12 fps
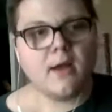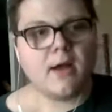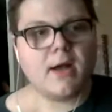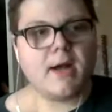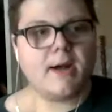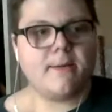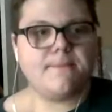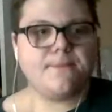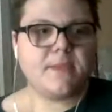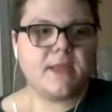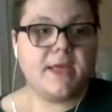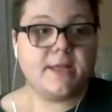And
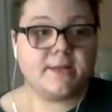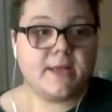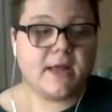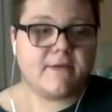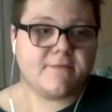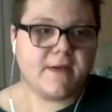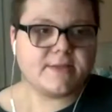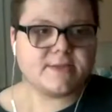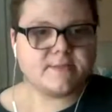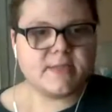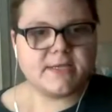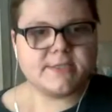I found
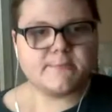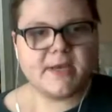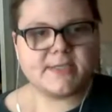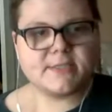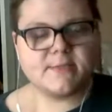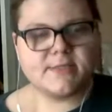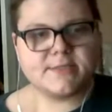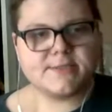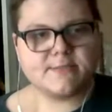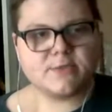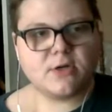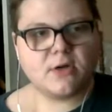some nice specimens and
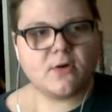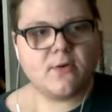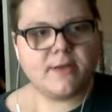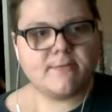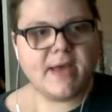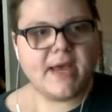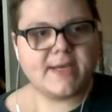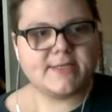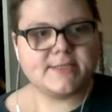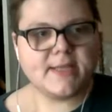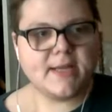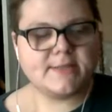some junk coin
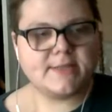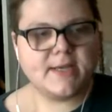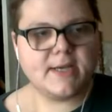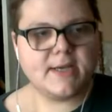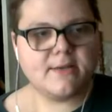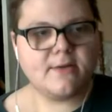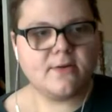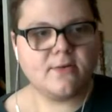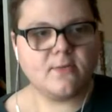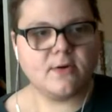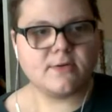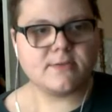bags that
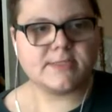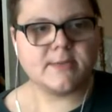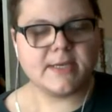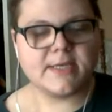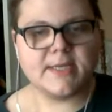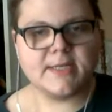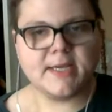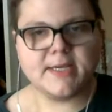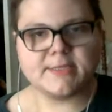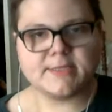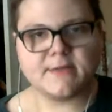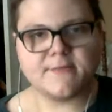were semi-key
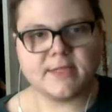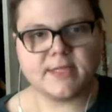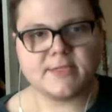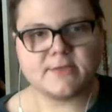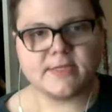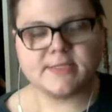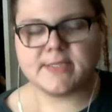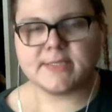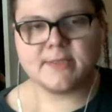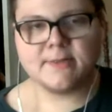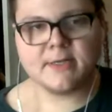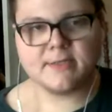dates and stuff like that. So
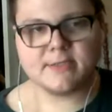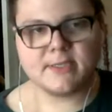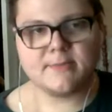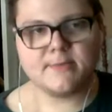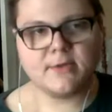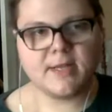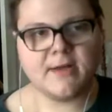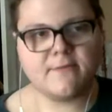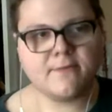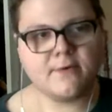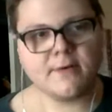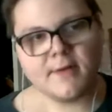that's something else to keep looking
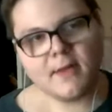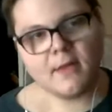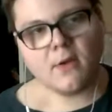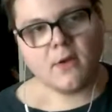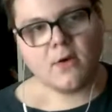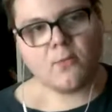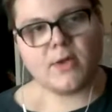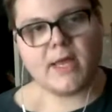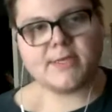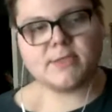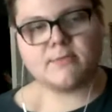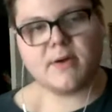out for
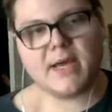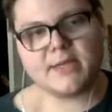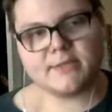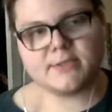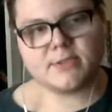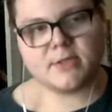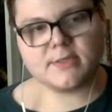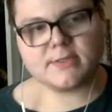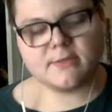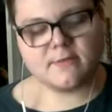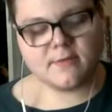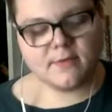as you're buying this junk
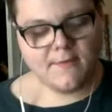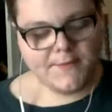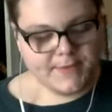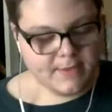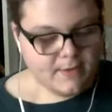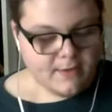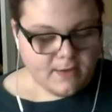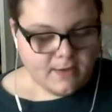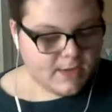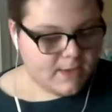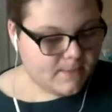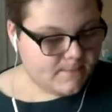silver.
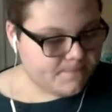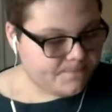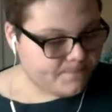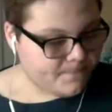I